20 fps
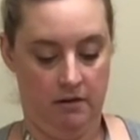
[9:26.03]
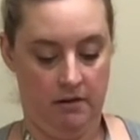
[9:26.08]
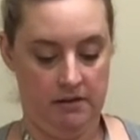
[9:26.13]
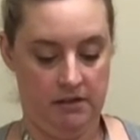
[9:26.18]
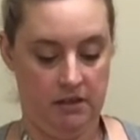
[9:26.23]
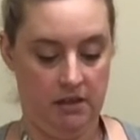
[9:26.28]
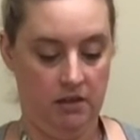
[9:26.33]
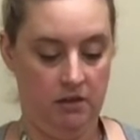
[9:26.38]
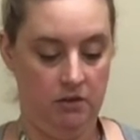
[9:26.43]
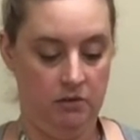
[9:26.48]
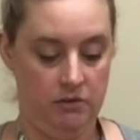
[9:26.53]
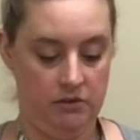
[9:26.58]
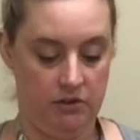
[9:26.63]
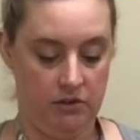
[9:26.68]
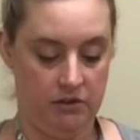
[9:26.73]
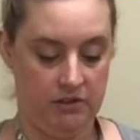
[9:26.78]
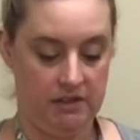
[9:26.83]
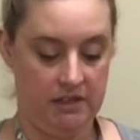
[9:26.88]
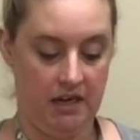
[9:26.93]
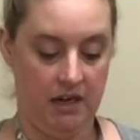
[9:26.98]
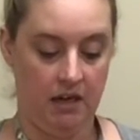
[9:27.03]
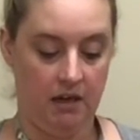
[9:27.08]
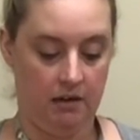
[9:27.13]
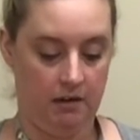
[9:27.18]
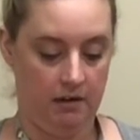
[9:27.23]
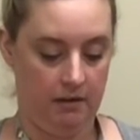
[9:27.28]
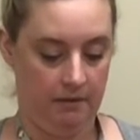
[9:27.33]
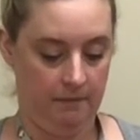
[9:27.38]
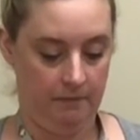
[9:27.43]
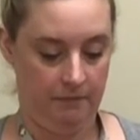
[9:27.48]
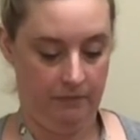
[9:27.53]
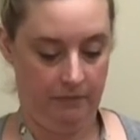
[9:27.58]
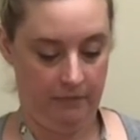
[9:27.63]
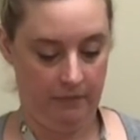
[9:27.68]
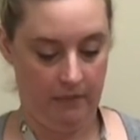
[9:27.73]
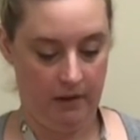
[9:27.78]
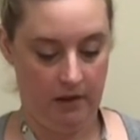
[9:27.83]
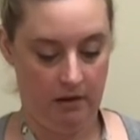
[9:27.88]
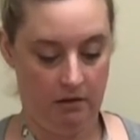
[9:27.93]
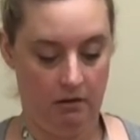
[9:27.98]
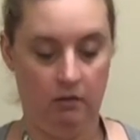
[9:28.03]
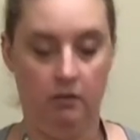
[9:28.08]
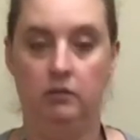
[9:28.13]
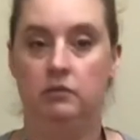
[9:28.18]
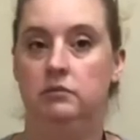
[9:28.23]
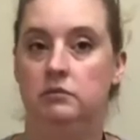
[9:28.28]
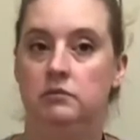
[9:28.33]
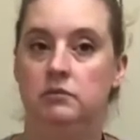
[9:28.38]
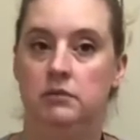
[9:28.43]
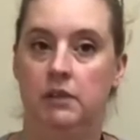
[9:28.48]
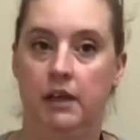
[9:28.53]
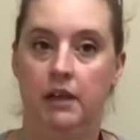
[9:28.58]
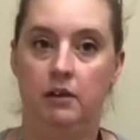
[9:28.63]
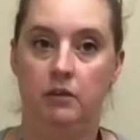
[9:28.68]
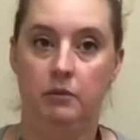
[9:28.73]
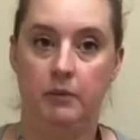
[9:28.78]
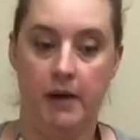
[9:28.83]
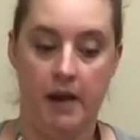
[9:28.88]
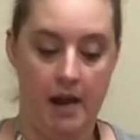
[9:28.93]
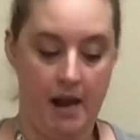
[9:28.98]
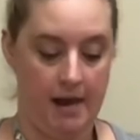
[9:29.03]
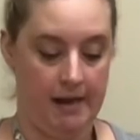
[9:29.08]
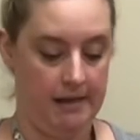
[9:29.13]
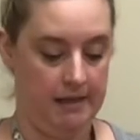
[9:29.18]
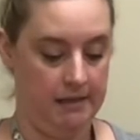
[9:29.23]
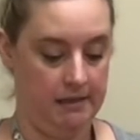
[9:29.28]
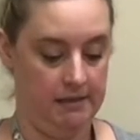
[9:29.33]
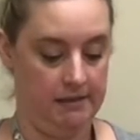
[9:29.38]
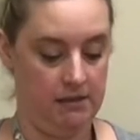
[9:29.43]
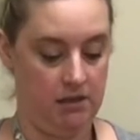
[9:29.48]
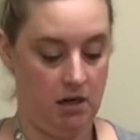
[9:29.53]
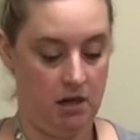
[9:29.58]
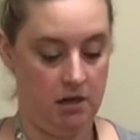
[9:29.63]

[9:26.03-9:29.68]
as you use your sink, it'll react and